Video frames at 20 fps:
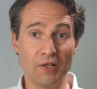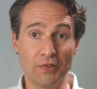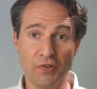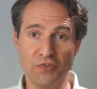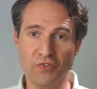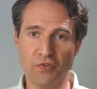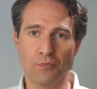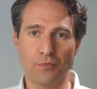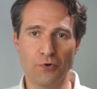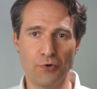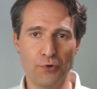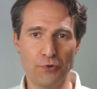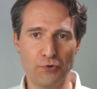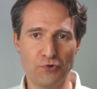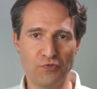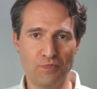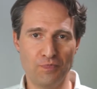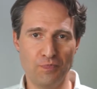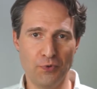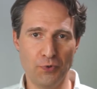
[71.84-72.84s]
This
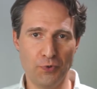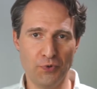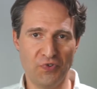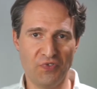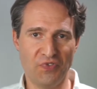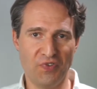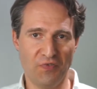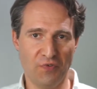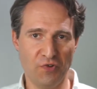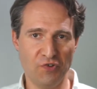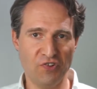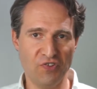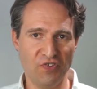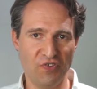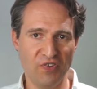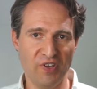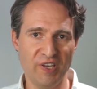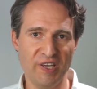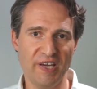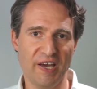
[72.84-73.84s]
approach boosts
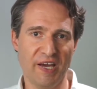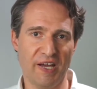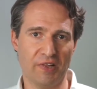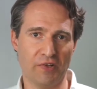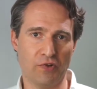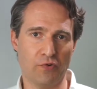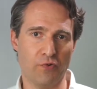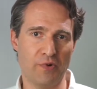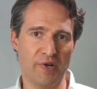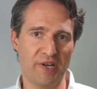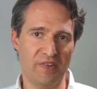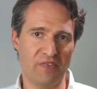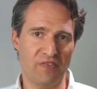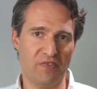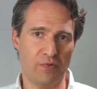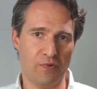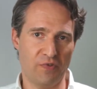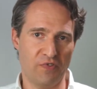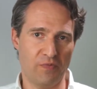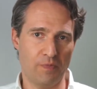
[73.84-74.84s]
efficiency and creates
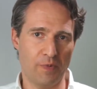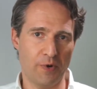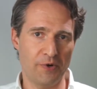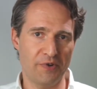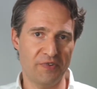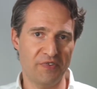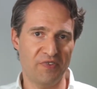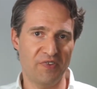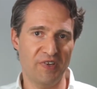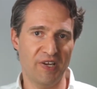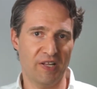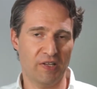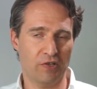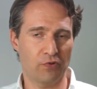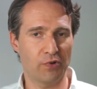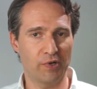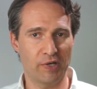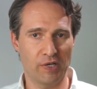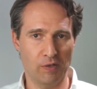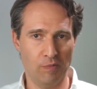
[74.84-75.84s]
transparency at
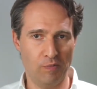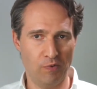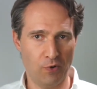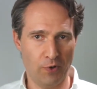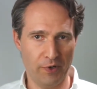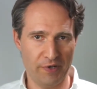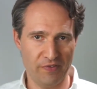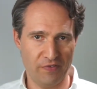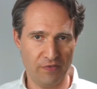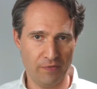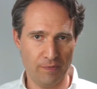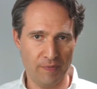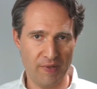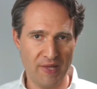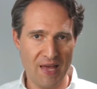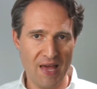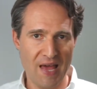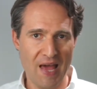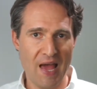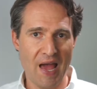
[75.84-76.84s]
critical points.
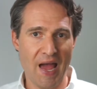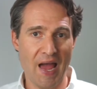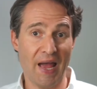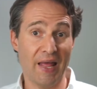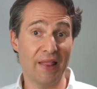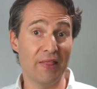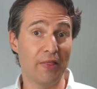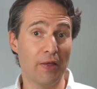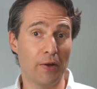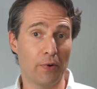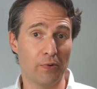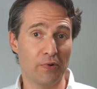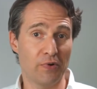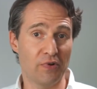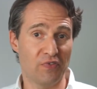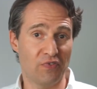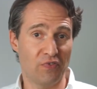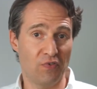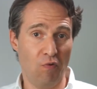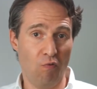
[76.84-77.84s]
And
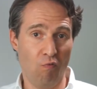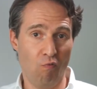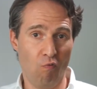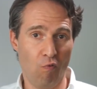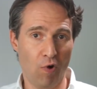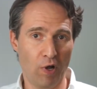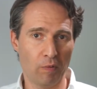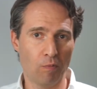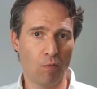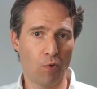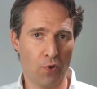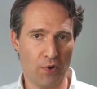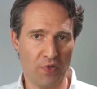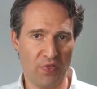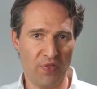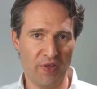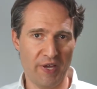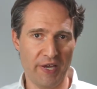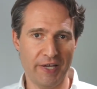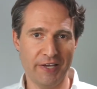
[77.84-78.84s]
there is one more
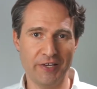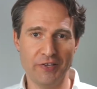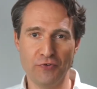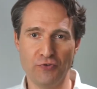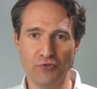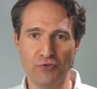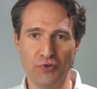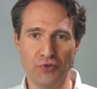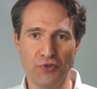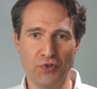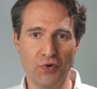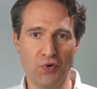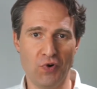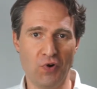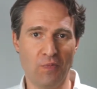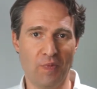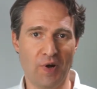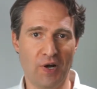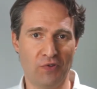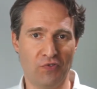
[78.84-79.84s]
thing you should
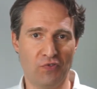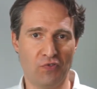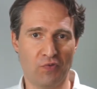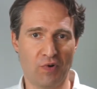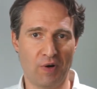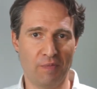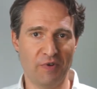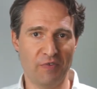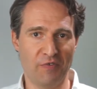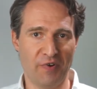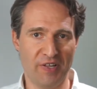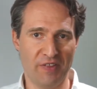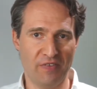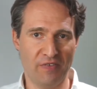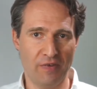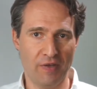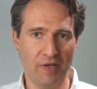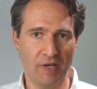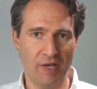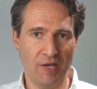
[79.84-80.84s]
know about Scrum
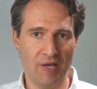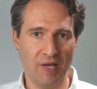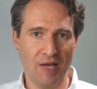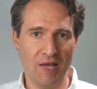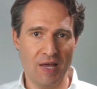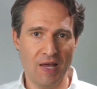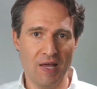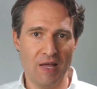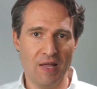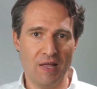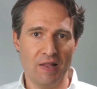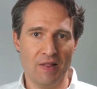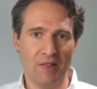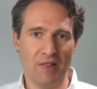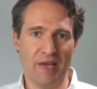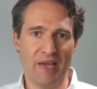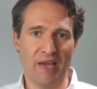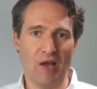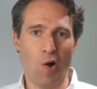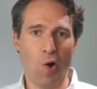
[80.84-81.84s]
events.
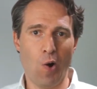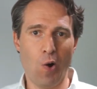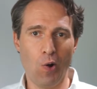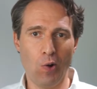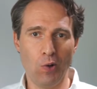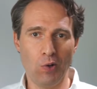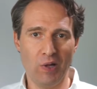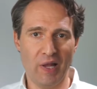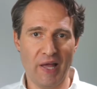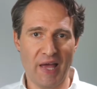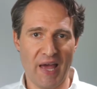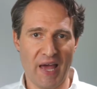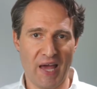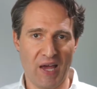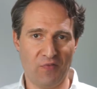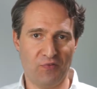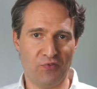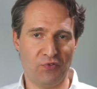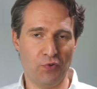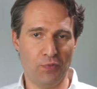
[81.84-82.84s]
They all
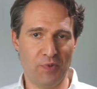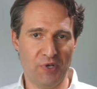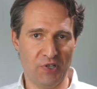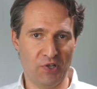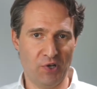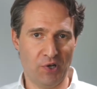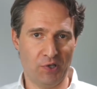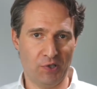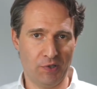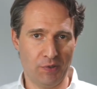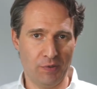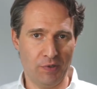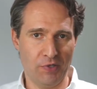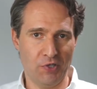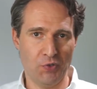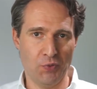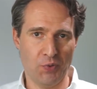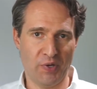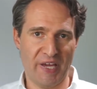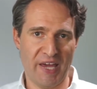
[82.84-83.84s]
have to be done.
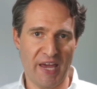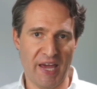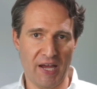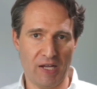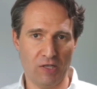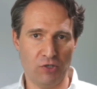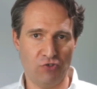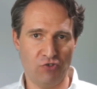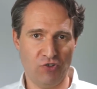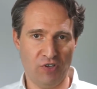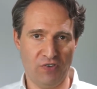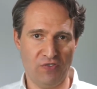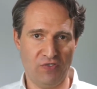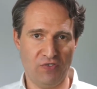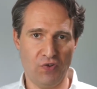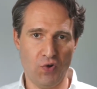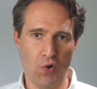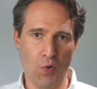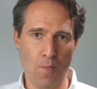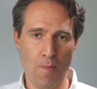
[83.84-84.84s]
You can't
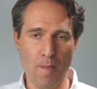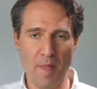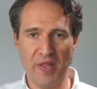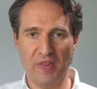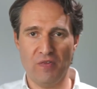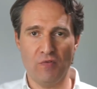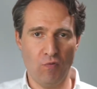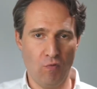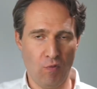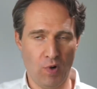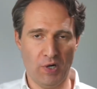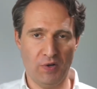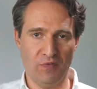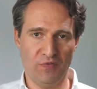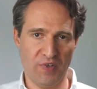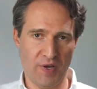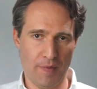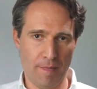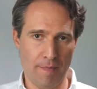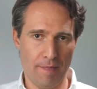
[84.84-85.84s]
just omit one
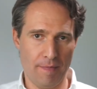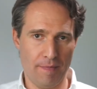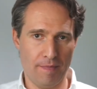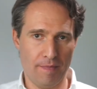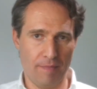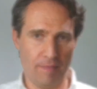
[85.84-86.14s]
of them.